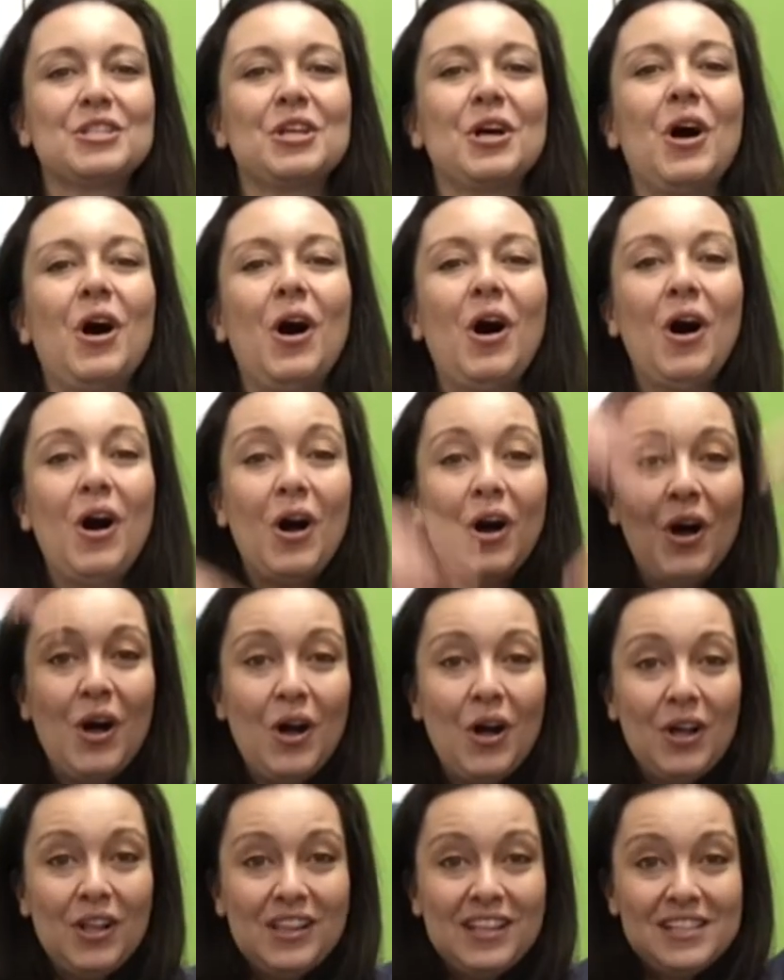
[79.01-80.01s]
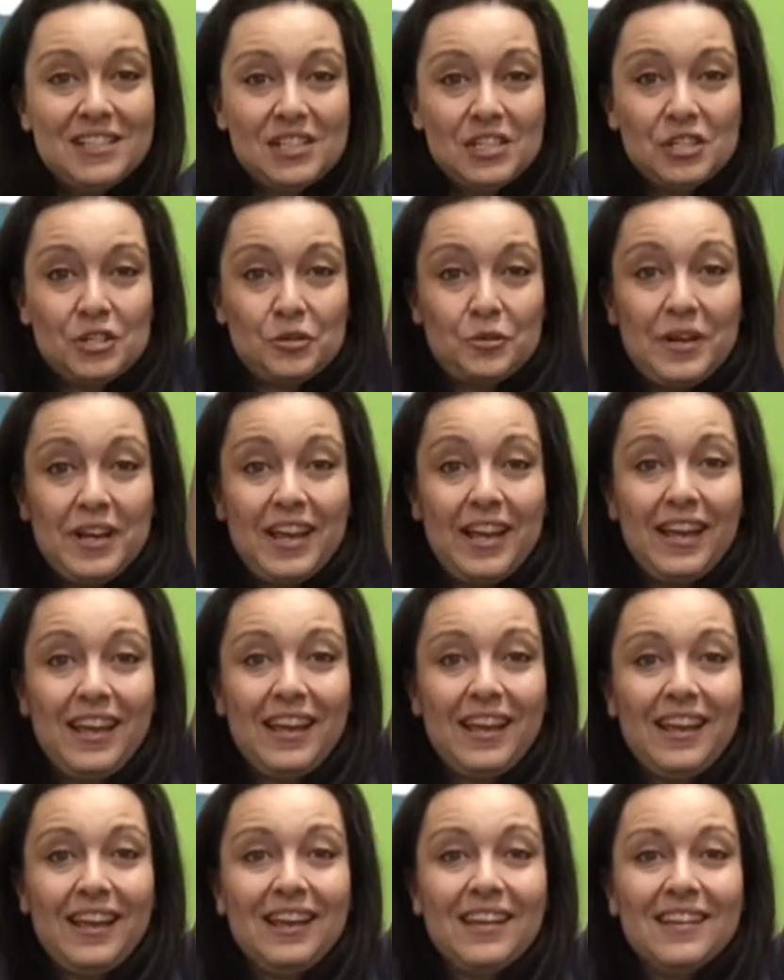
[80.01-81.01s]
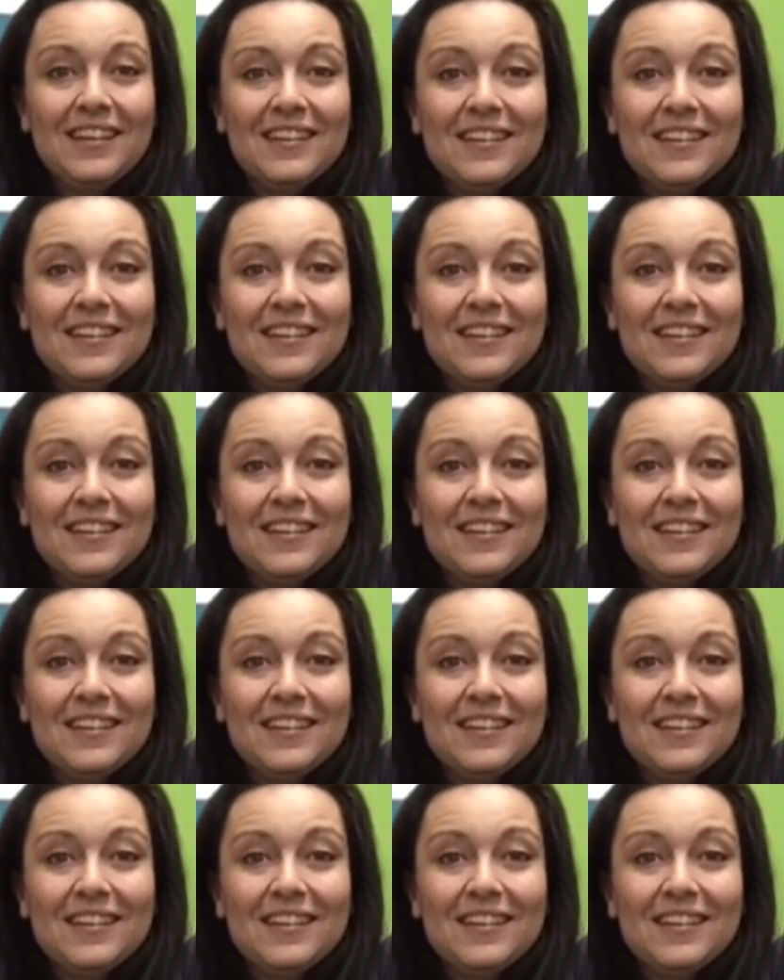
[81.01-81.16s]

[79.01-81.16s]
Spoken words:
Tall as a tree,